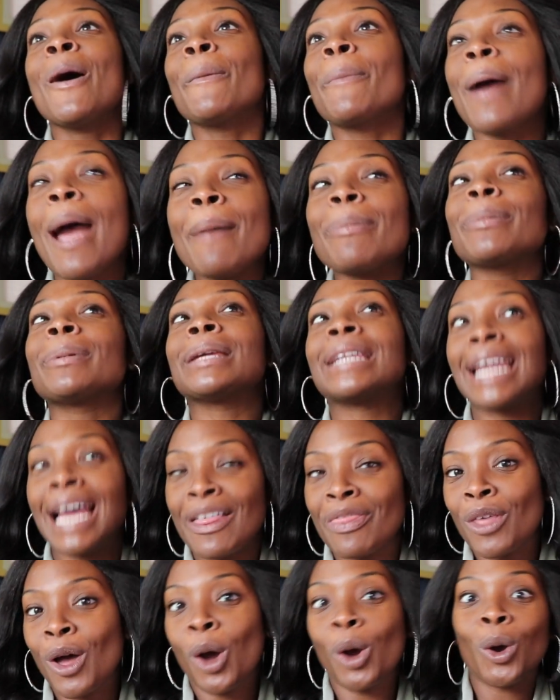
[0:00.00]
Probably
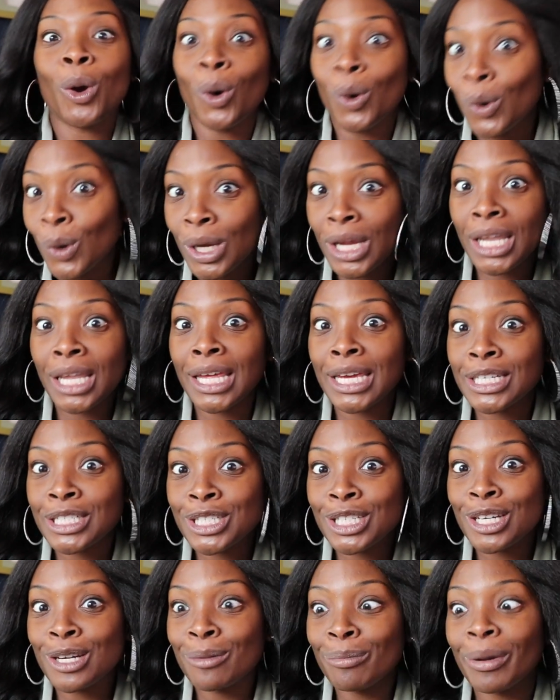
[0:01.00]
not the whole
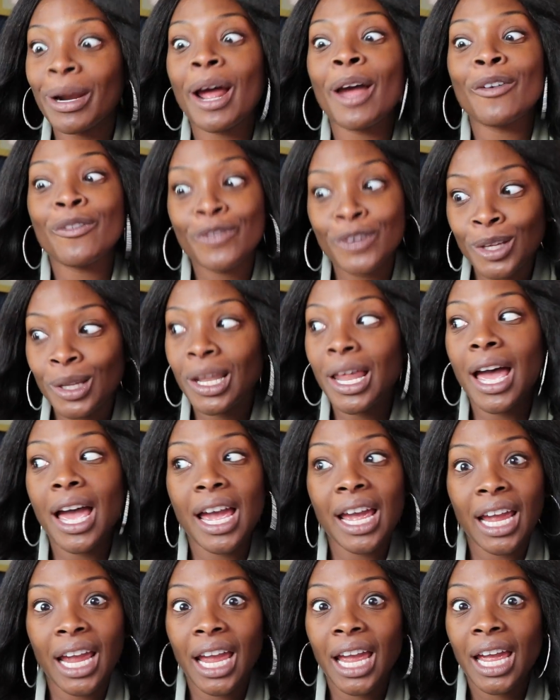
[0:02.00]
collection, but I feel
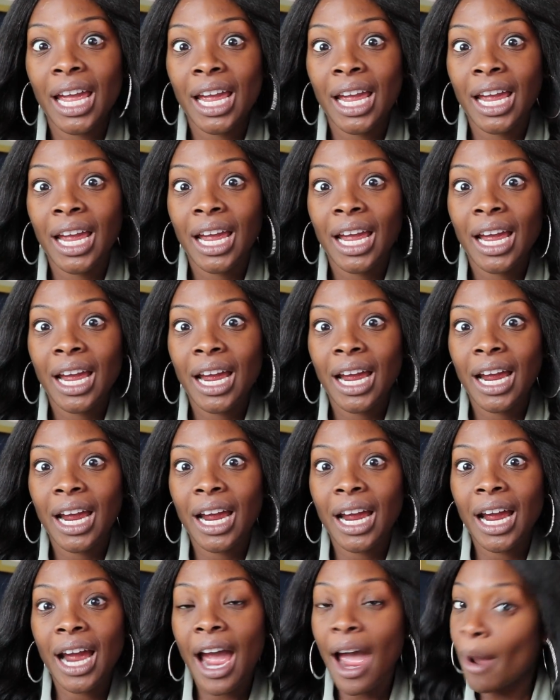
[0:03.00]
like
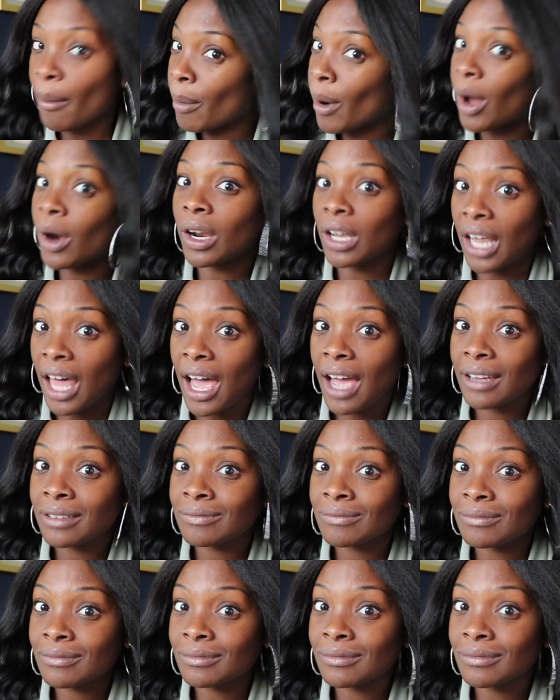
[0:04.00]
I bought a lot.